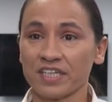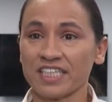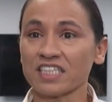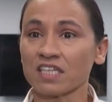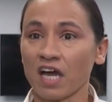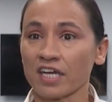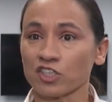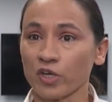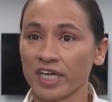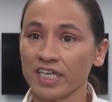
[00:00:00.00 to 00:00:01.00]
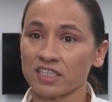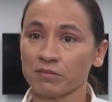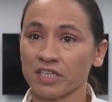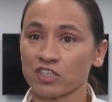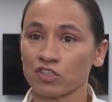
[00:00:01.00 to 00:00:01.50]
it takes a lot of training
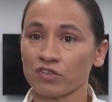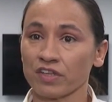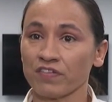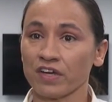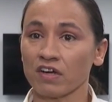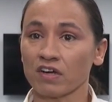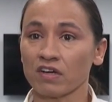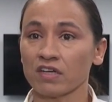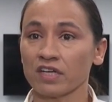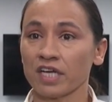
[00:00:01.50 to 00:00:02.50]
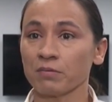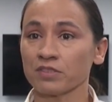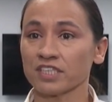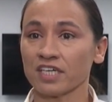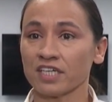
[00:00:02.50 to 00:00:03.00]
to make sure that they're
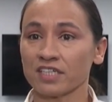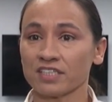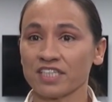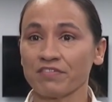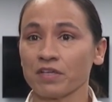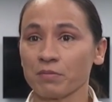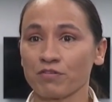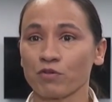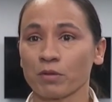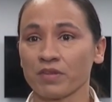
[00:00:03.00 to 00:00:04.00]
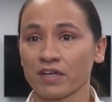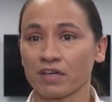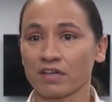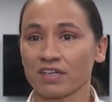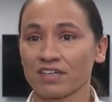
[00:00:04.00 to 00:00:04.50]
able to safely perform
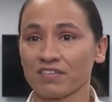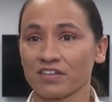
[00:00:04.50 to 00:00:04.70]
their,